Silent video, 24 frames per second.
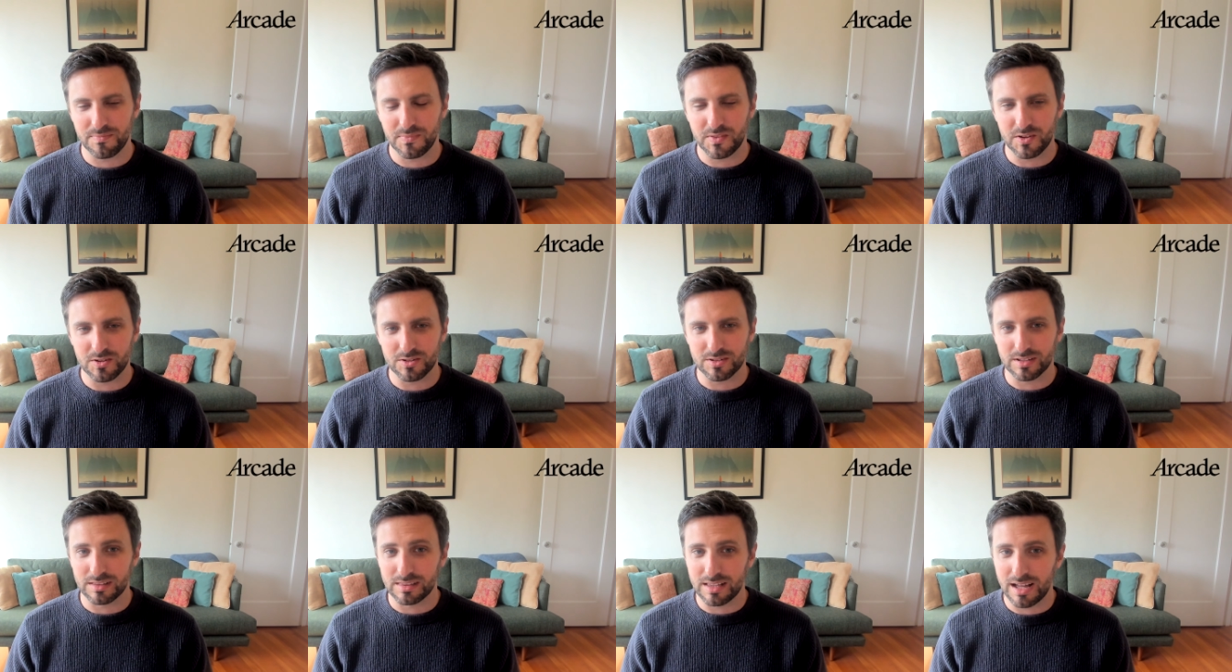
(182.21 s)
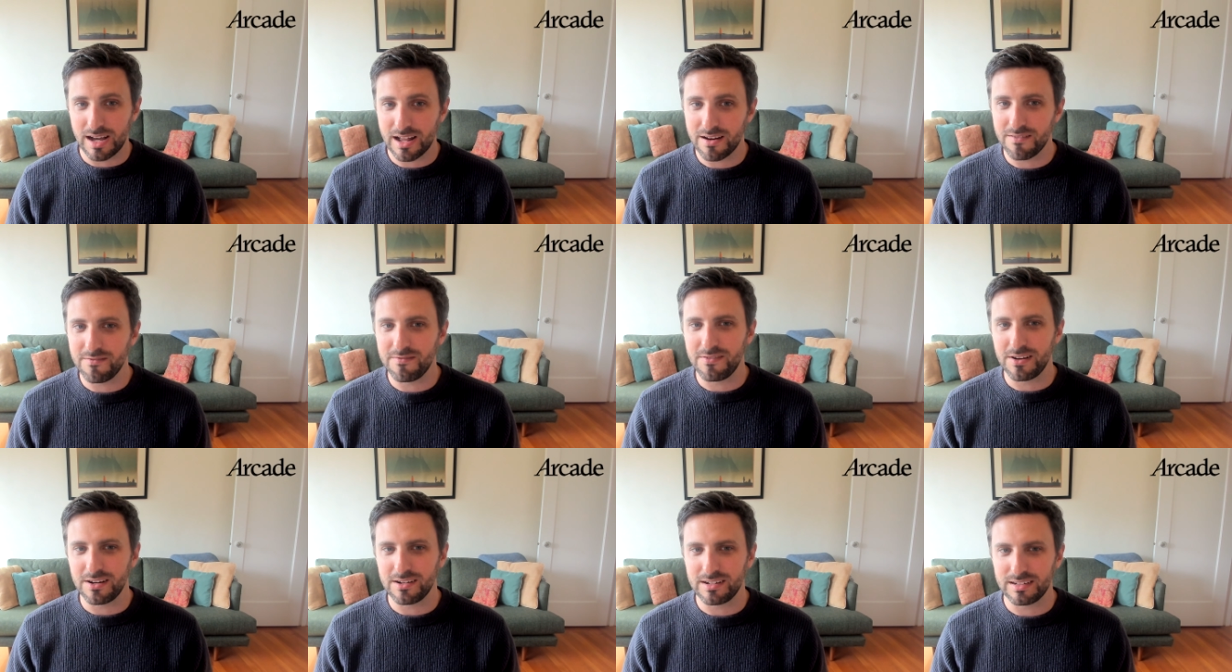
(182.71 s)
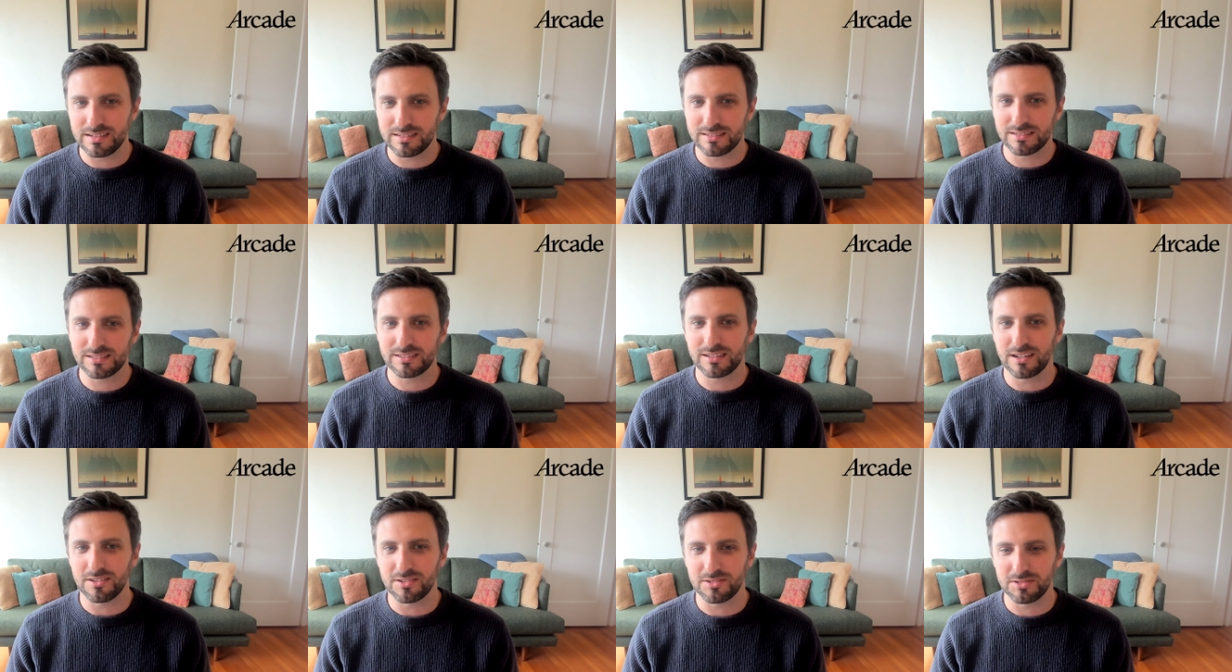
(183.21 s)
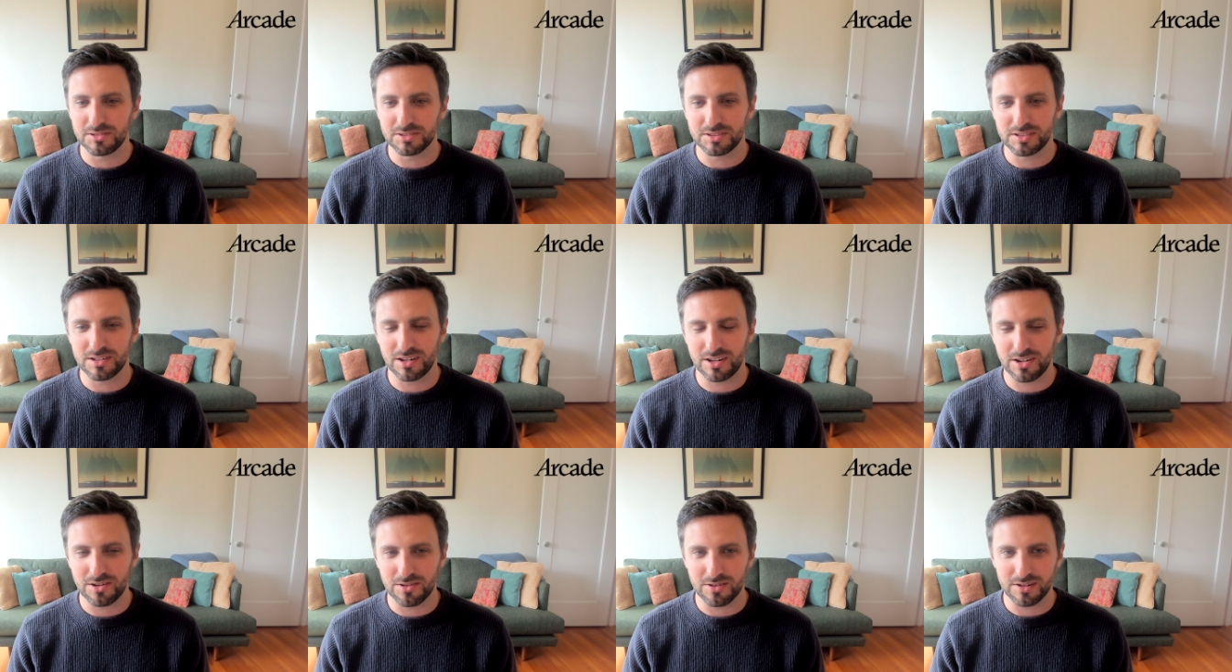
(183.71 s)
There's a lot of very subtle
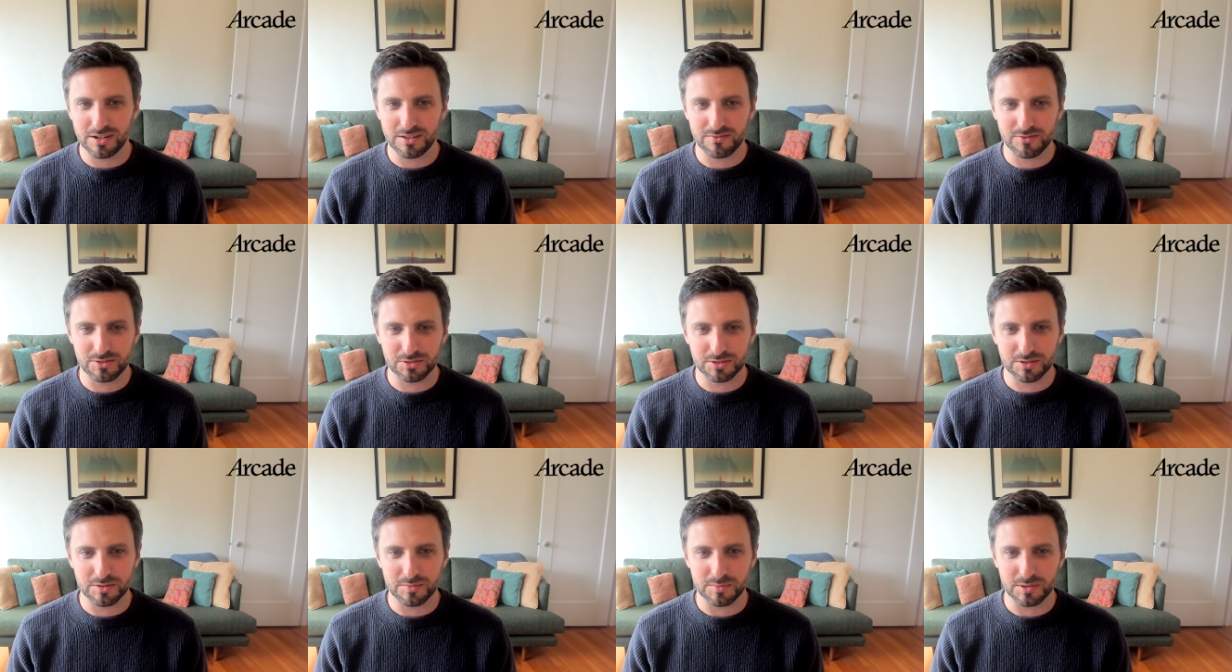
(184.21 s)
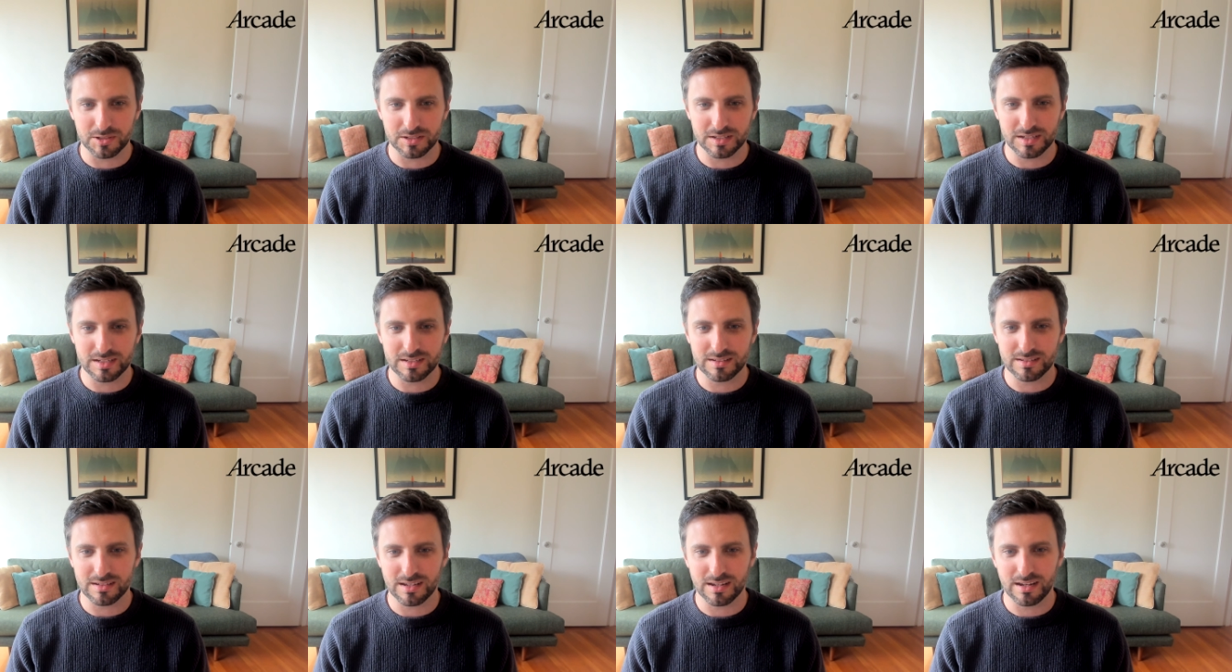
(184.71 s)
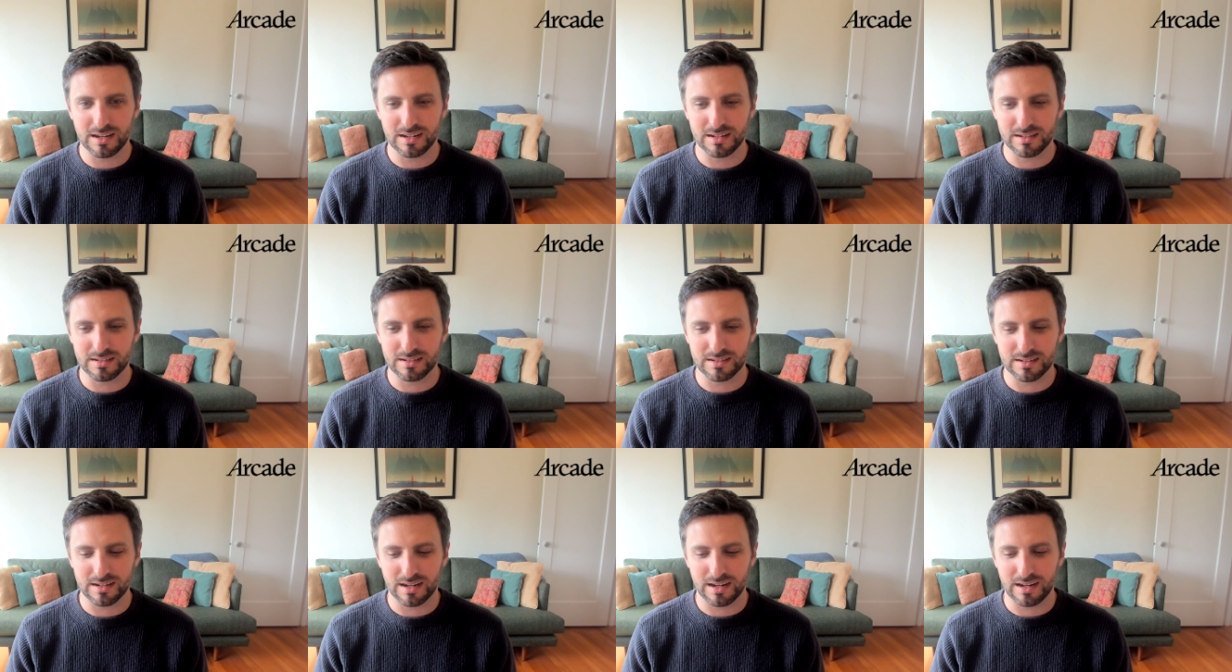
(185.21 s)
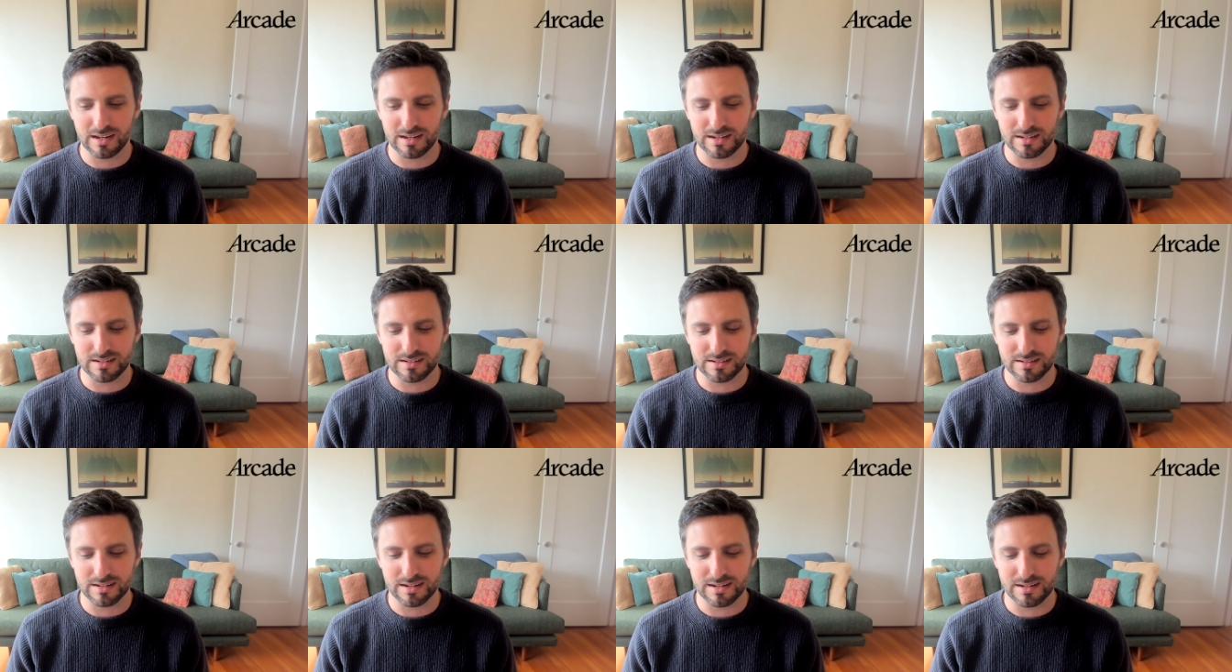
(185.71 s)
security vulnerabilities
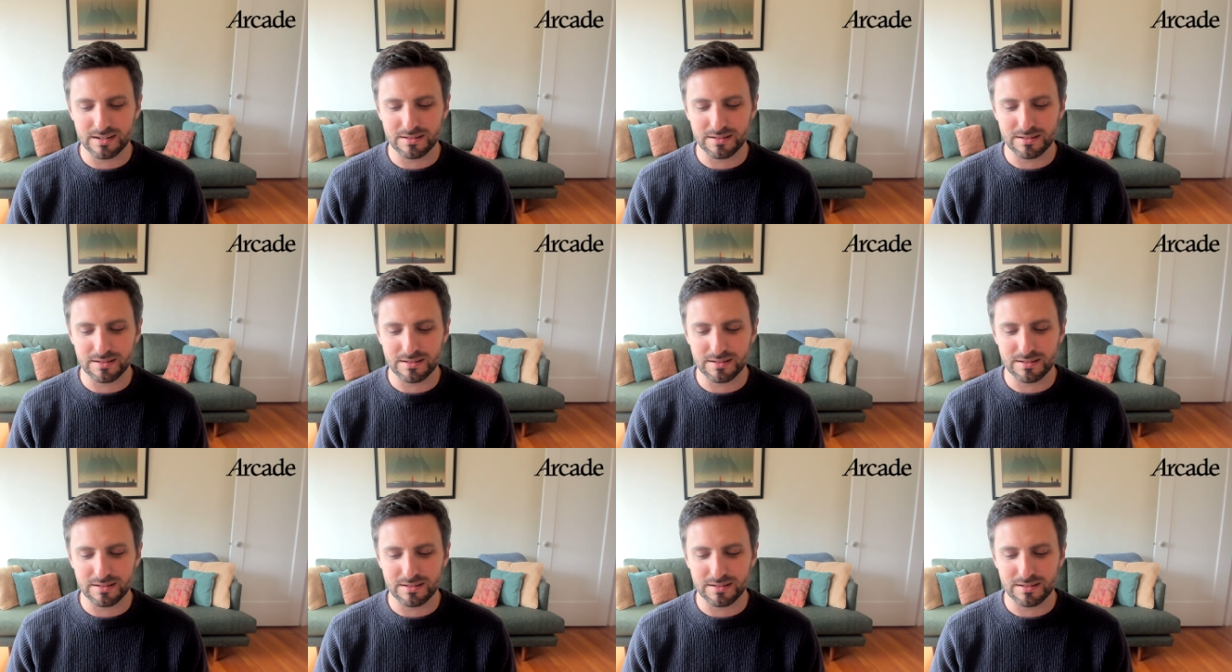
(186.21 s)
and